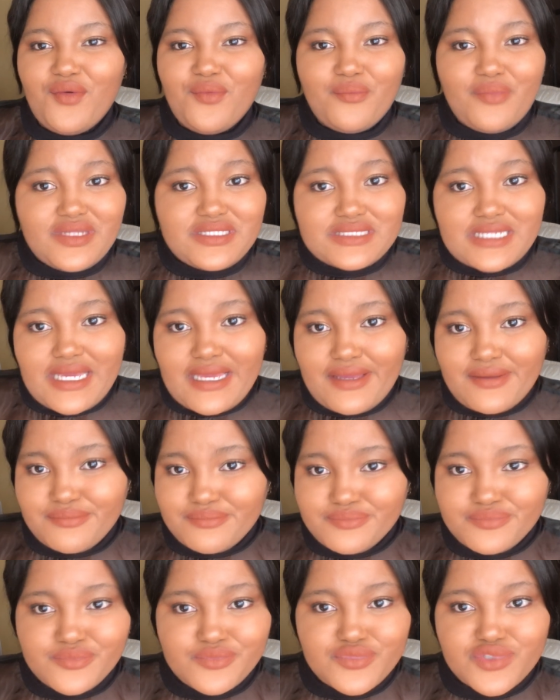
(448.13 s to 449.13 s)
but okay,
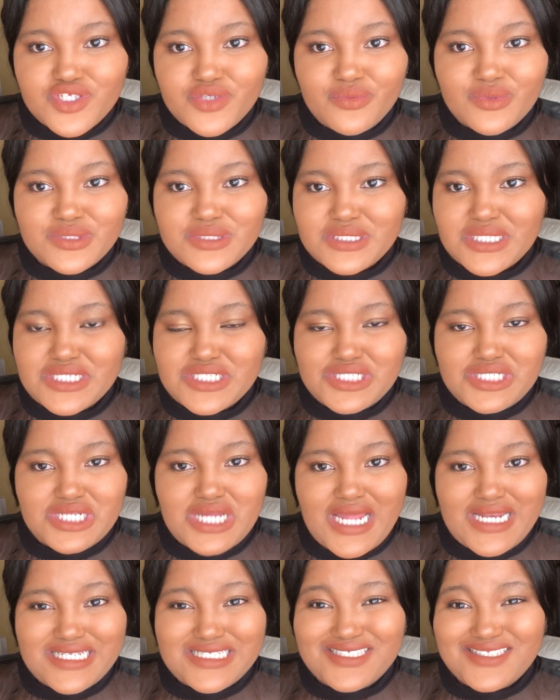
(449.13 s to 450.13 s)
she would say she didn't
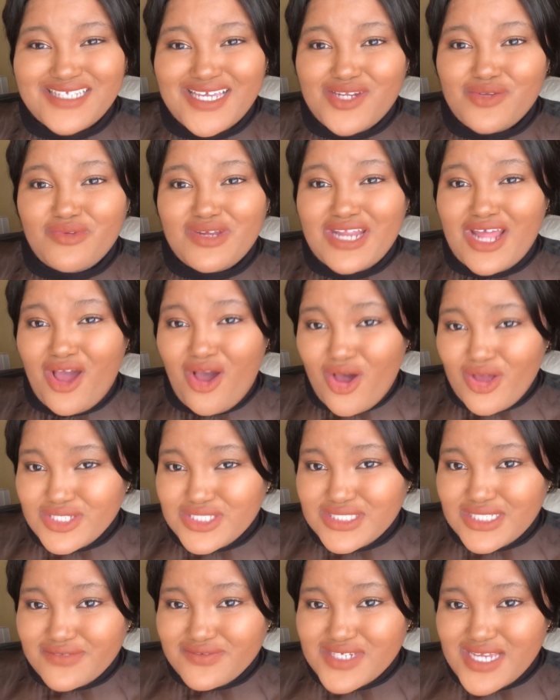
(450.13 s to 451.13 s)
understand when I
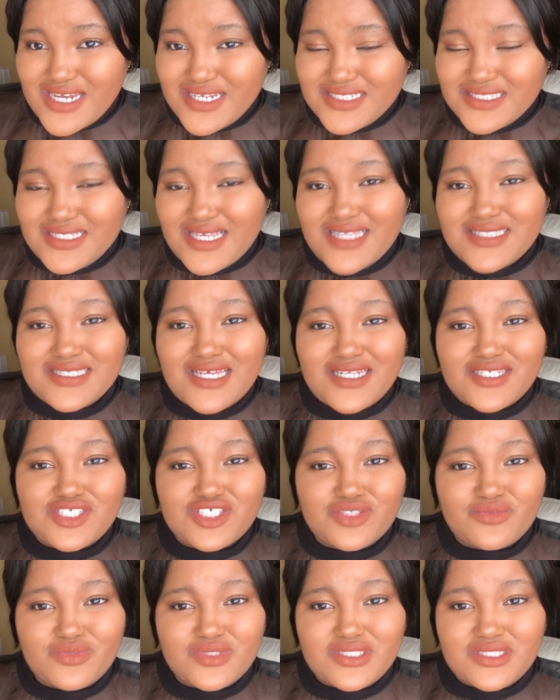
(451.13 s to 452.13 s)
asked her if she understands, and
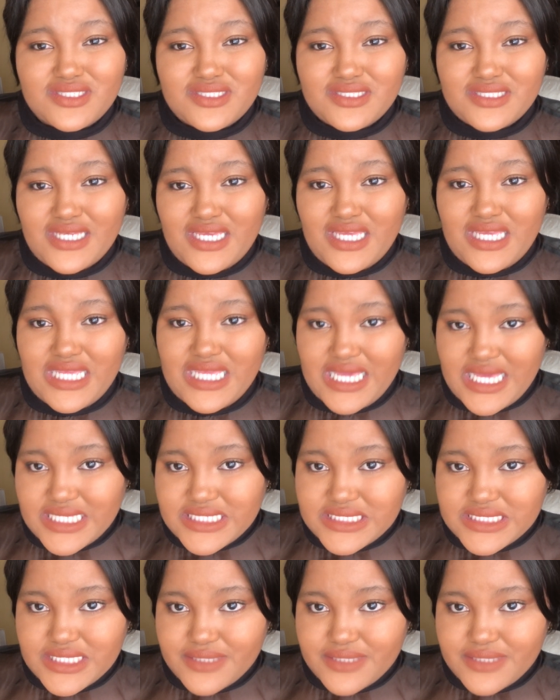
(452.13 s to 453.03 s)
she would say yes.